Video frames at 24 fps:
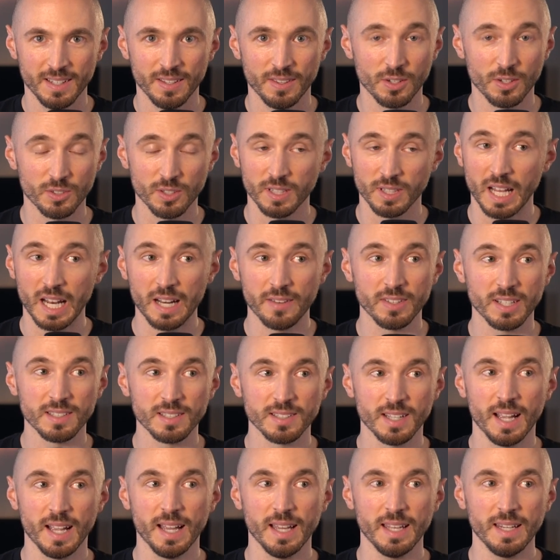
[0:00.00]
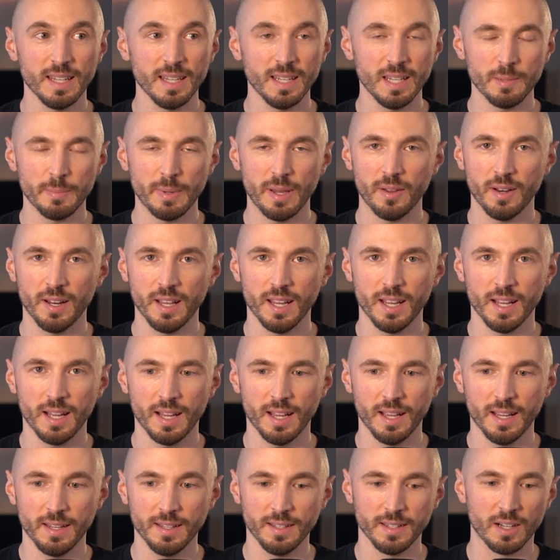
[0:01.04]
There's a lot of anxiety about
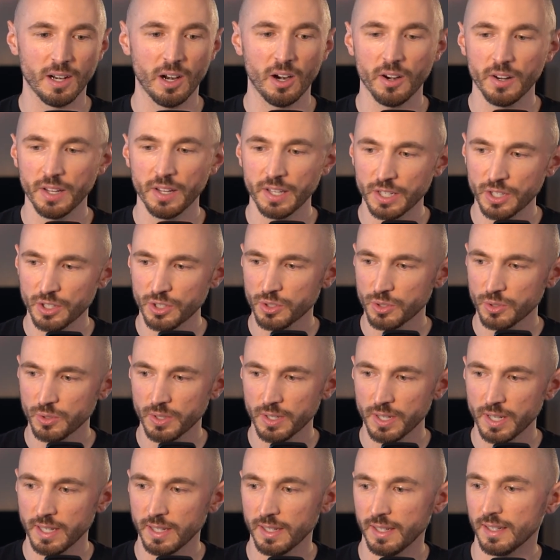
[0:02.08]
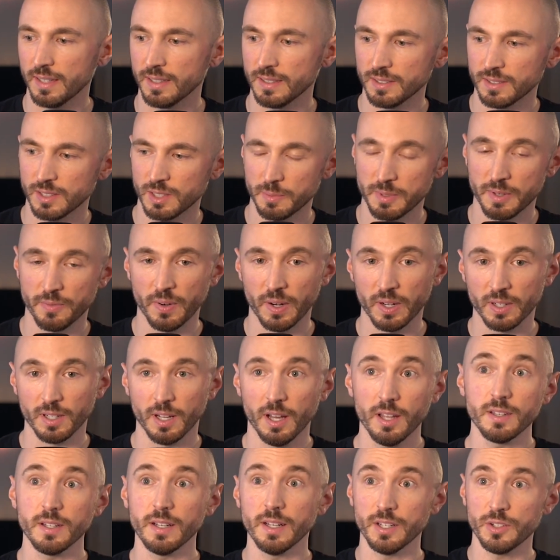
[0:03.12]
AI in our industry, and to be fair to
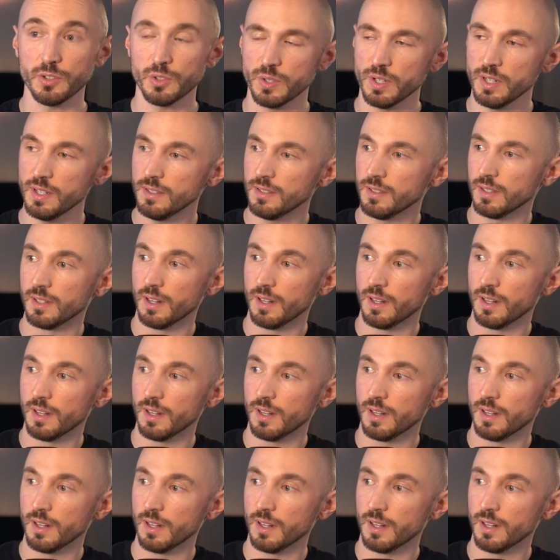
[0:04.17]
other industries.